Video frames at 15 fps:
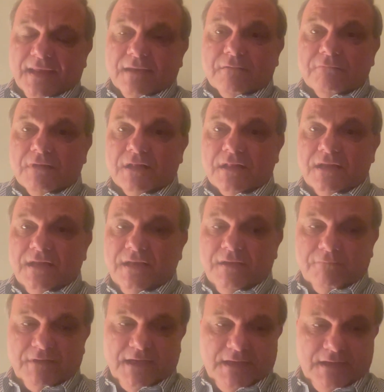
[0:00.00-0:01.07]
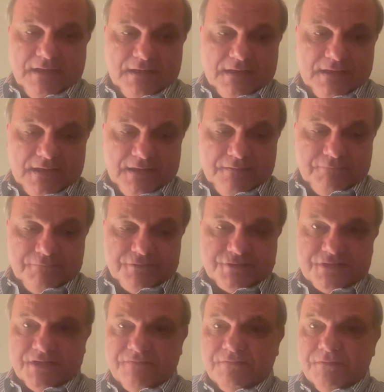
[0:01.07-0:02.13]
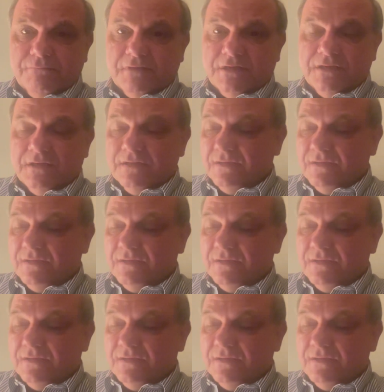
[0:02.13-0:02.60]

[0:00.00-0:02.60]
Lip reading: Well, anyway, I wish everyone